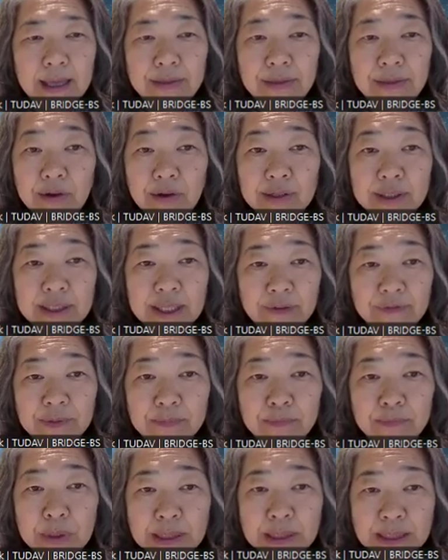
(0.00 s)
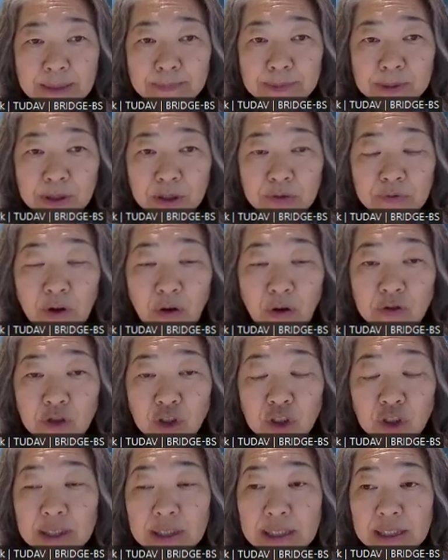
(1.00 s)
And there are 7 principles of
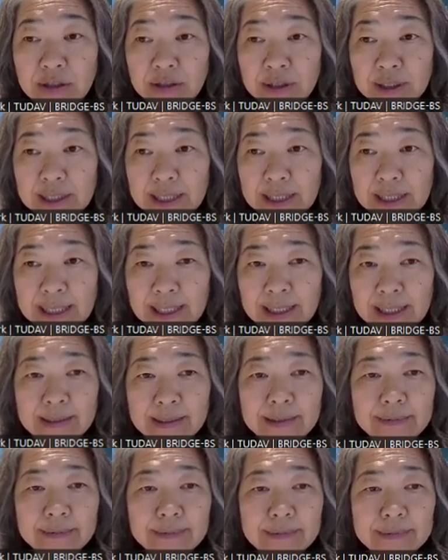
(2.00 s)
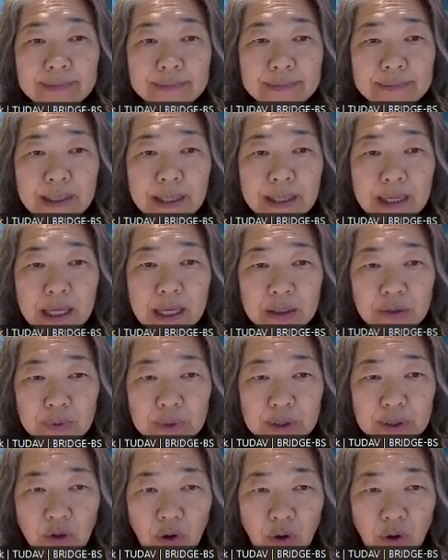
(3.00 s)
ocean literacy, as
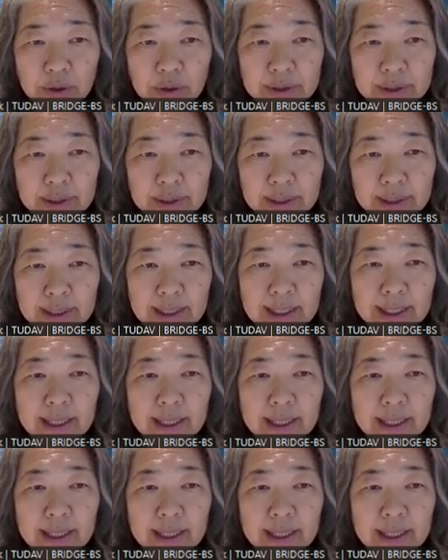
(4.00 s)
we talked.